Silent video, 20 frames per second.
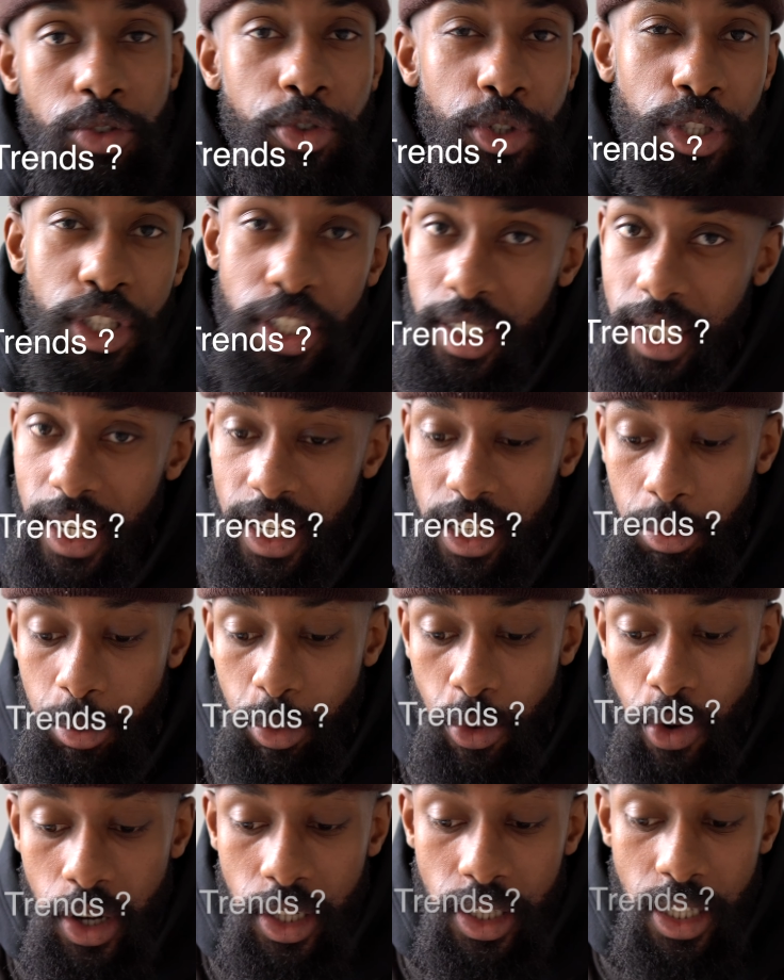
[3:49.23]
for the second
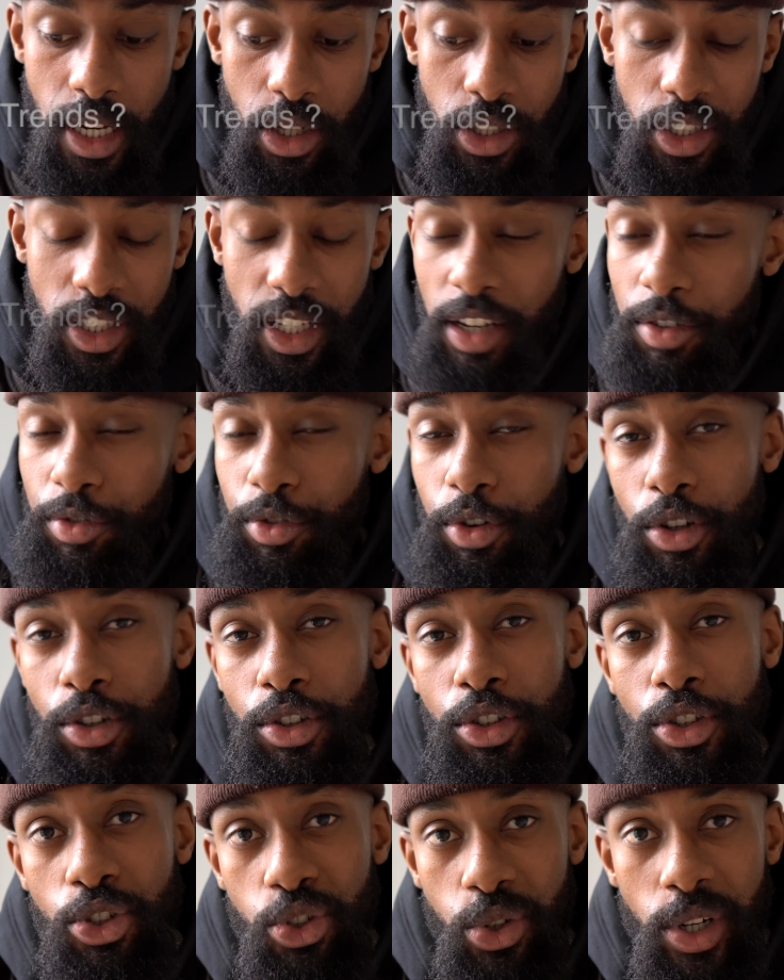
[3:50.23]
point, I would say
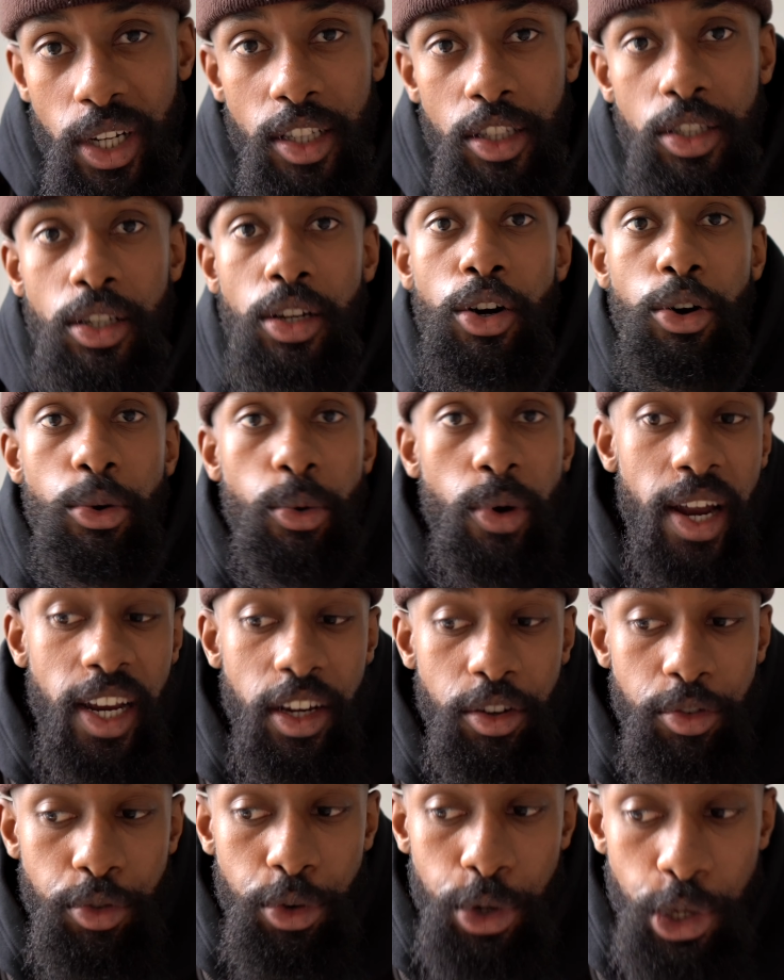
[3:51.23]
follow the trends that are
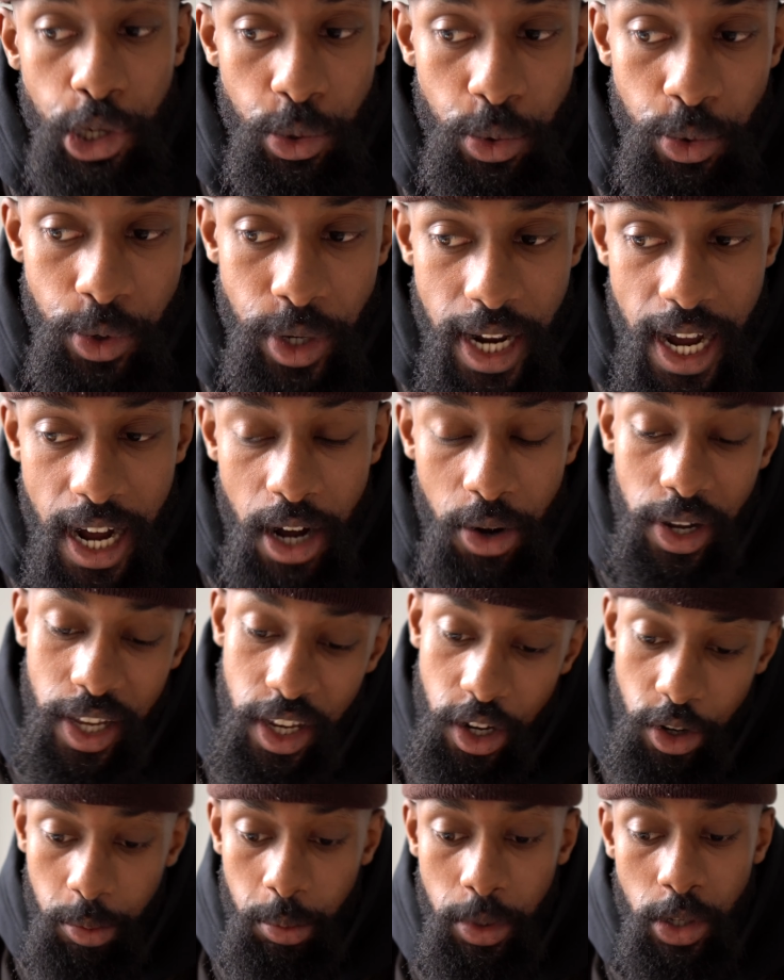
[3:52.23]
right for you. Now,
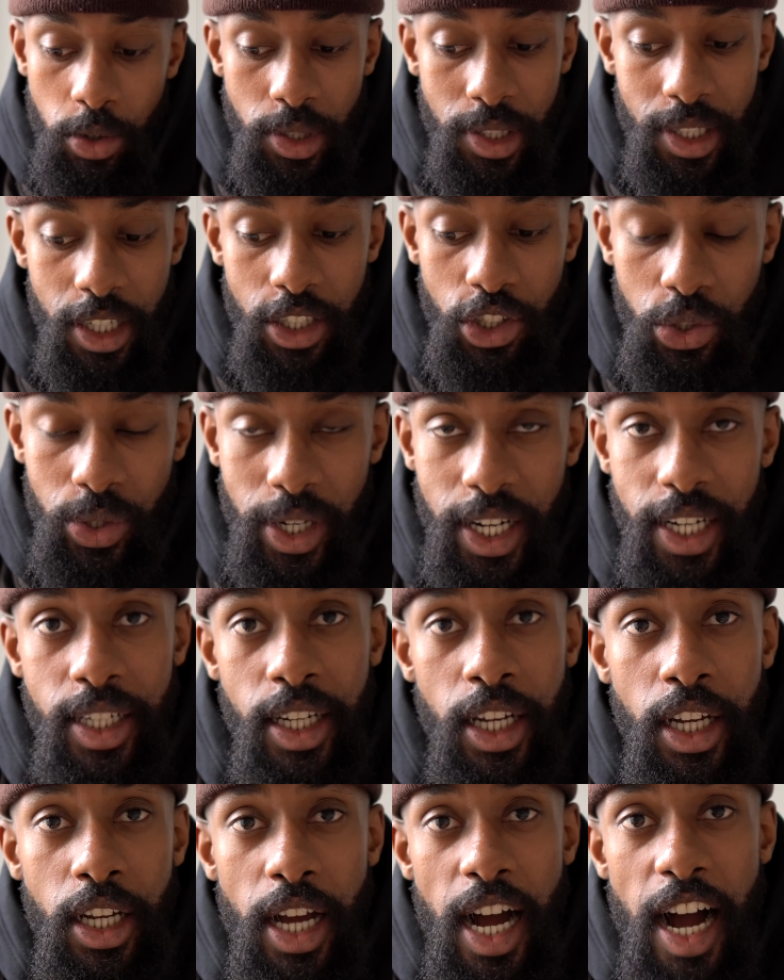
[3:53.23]
hear me on this, right?
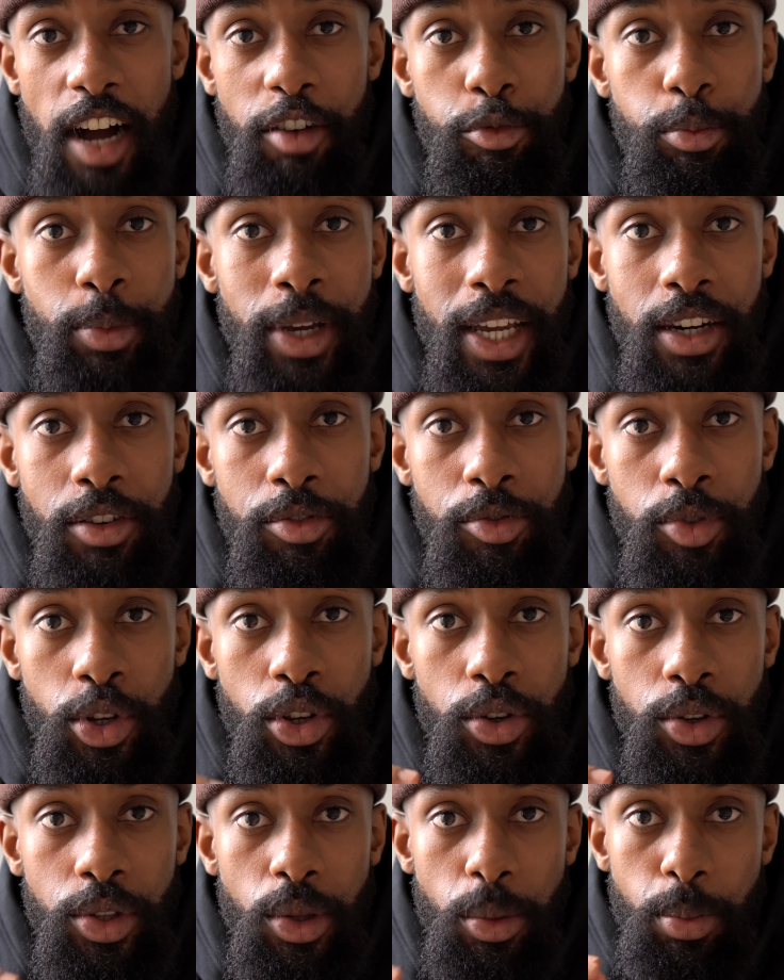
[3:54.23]
I've made a
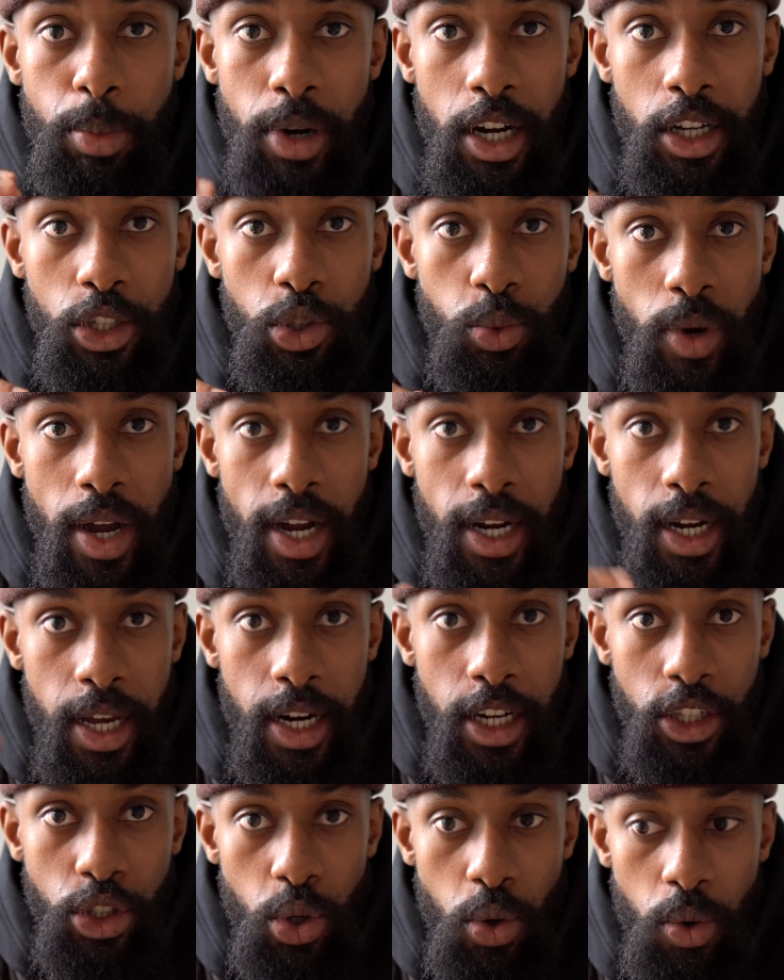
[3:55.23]
video in the past where I
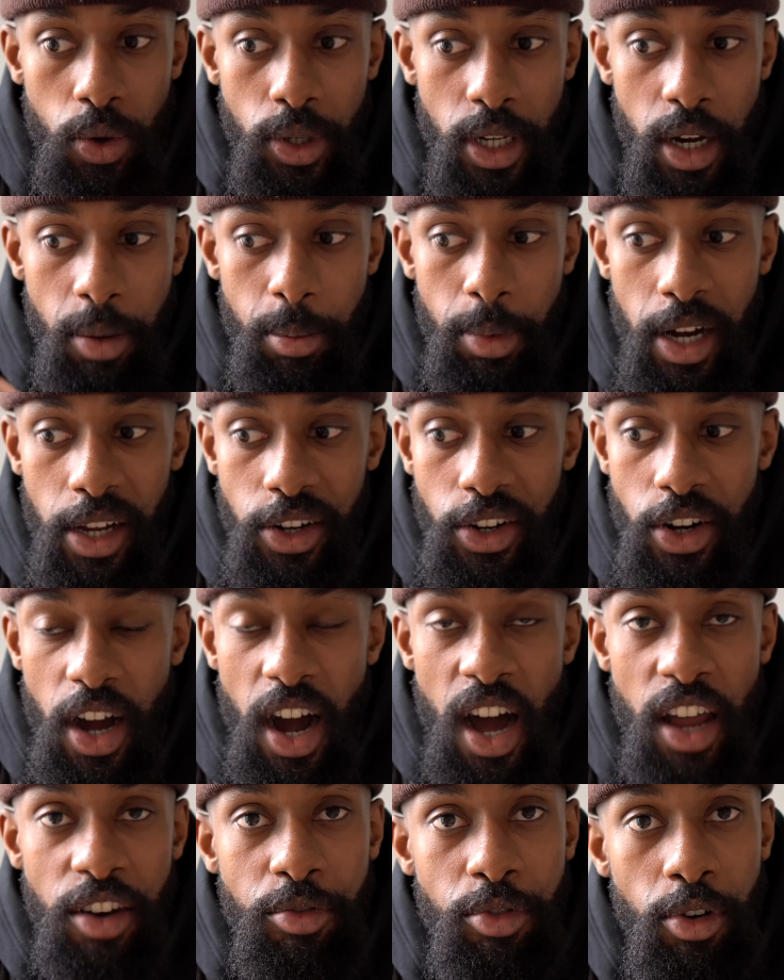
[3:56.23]
kind of talked about
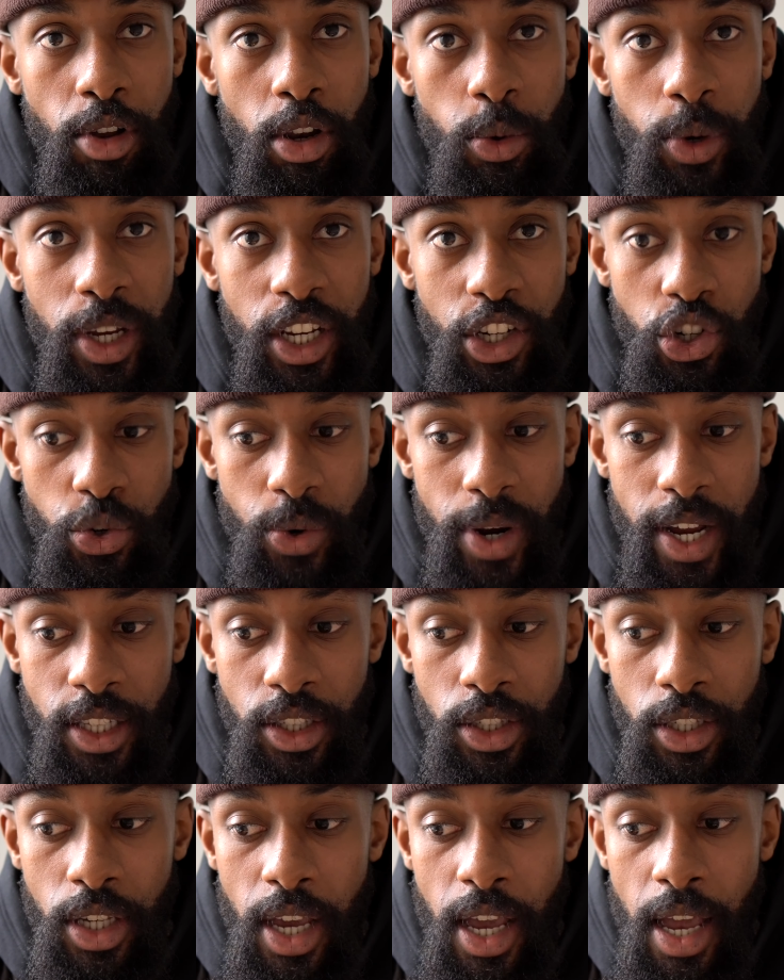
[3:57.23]
not following
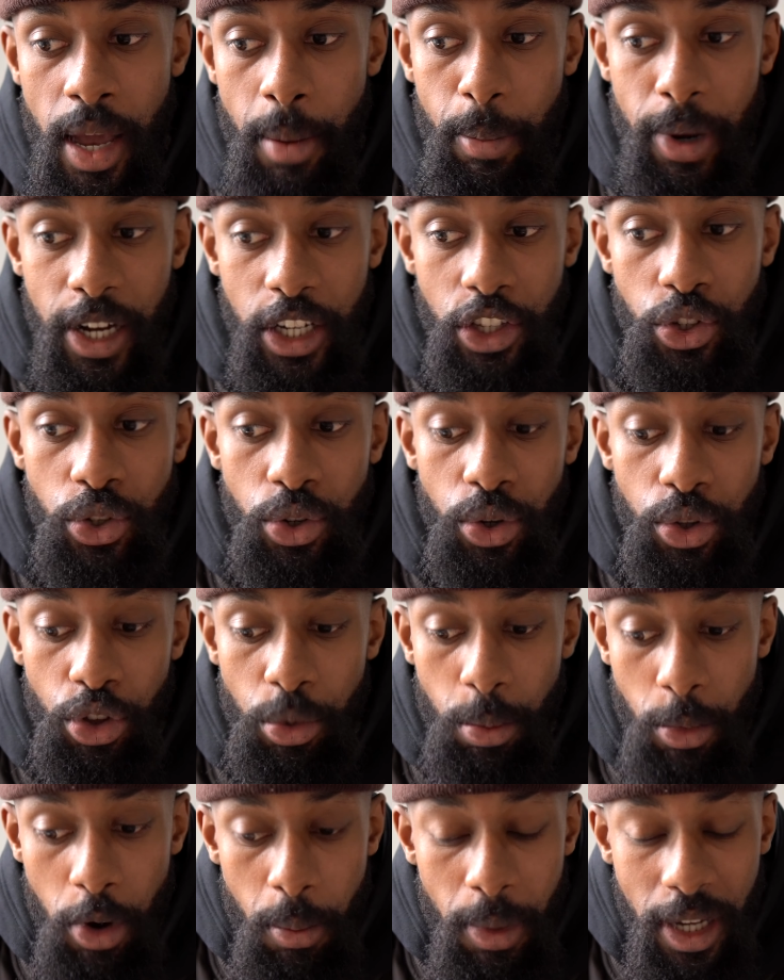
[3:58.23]
trends, but you know,
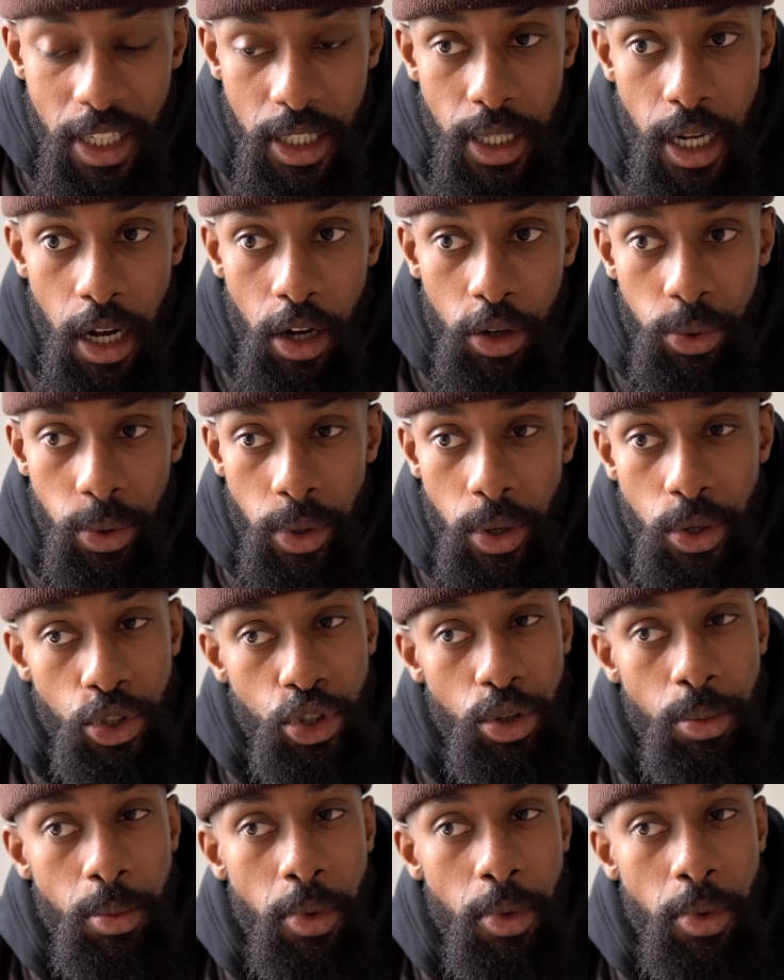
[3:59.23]
the more my style grows, the